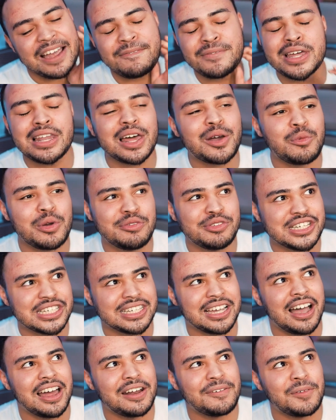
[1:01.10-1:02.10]
I feel like we've
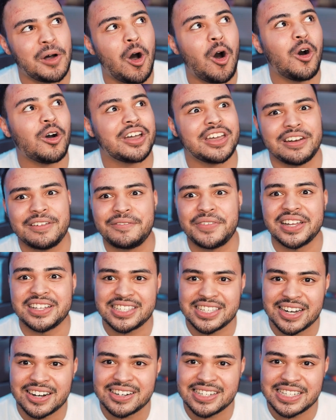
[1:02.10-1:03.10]
just kind of all
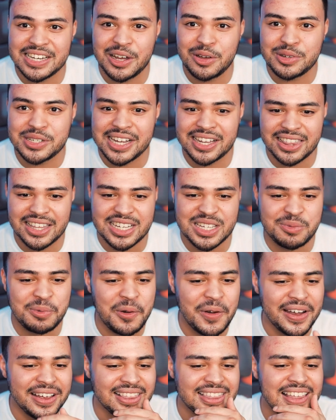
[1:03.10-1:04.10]
convinced ourselves at this
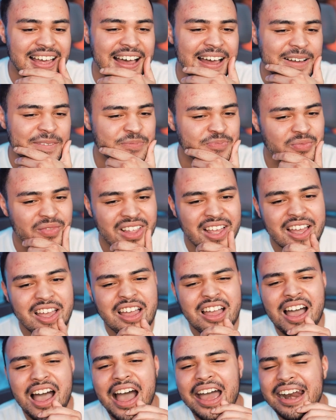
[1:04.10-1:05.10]
point that
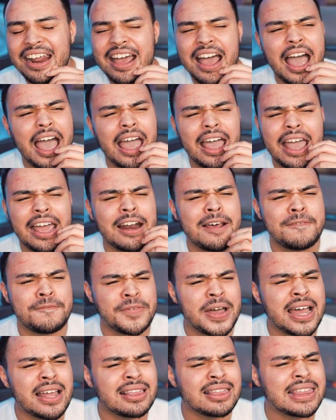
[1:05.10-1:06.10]
an, an
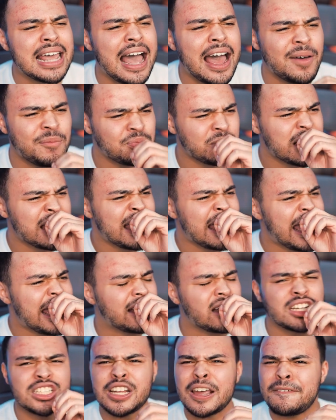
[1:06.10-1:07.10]
event that
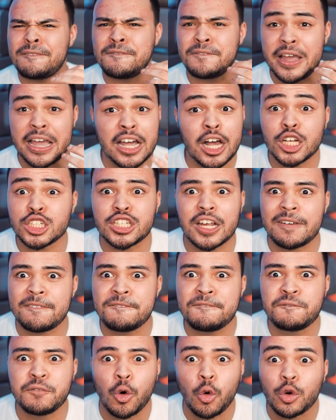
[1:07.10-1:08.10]
it costs like it costs like
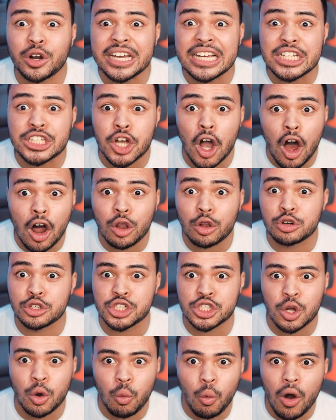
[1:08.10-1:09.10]
forty
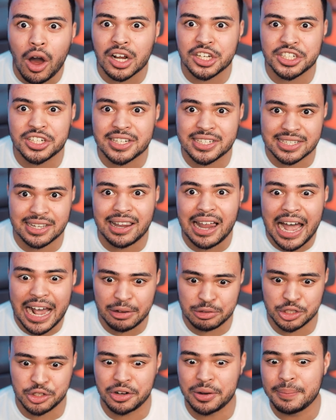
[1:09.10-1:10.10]
dollars to watch this
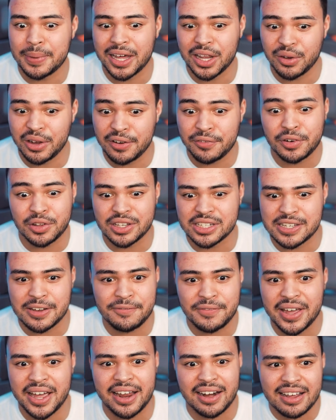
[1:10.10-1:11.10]
live stream, by the way, for this
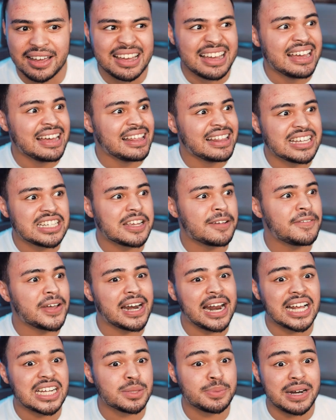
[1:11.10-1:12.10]
event. This
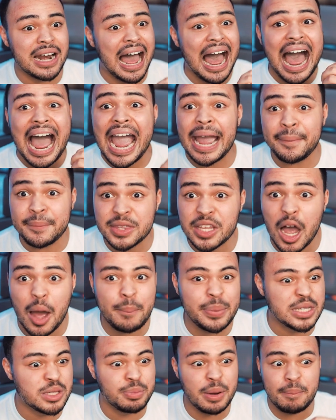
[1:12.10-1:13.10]
event has been hyped
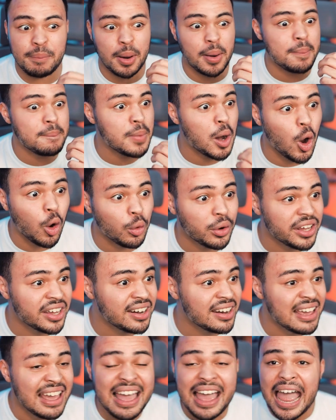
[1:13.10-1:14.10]
up. It's been
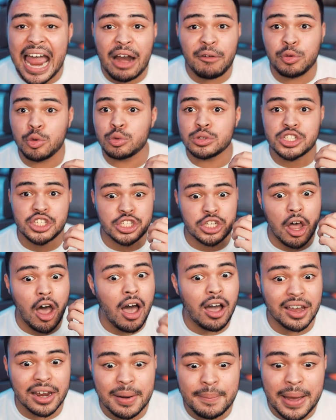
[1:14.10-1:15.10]
promoted. Everyone's
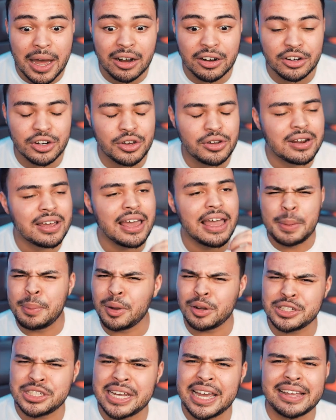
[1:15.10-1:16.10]
talking about it, dude.
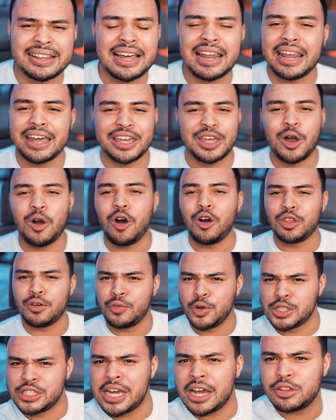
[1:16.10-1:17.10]
People are saying that, like, yo, all the
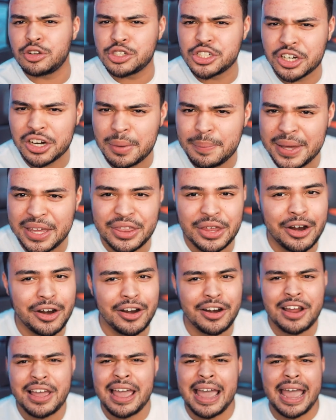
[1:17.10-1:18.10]
voice actors are going to be
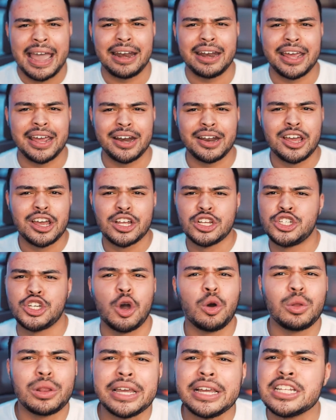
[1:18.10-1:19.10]
there. And then
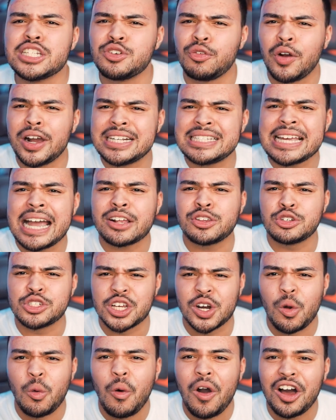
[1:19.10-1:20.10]
Jolyne's voice actor is
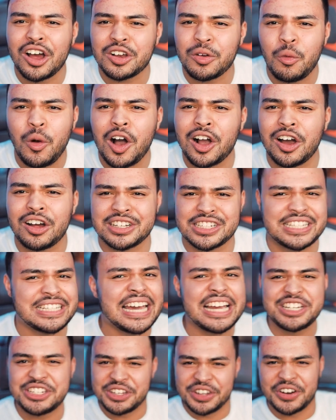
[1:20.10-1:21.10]
going to walk, walk on
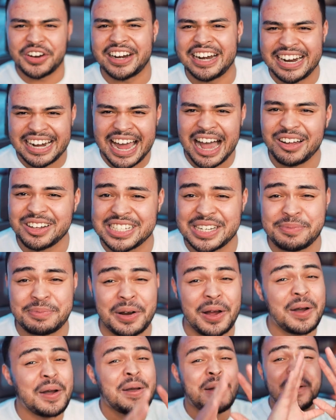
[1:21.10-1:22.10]
stage and they're going to announce it,
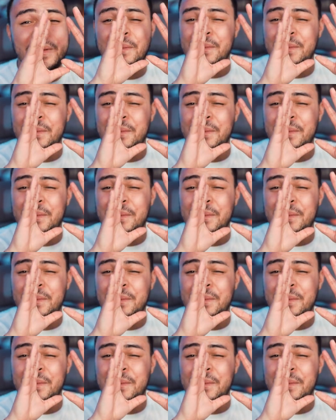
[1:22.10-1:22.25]
bro.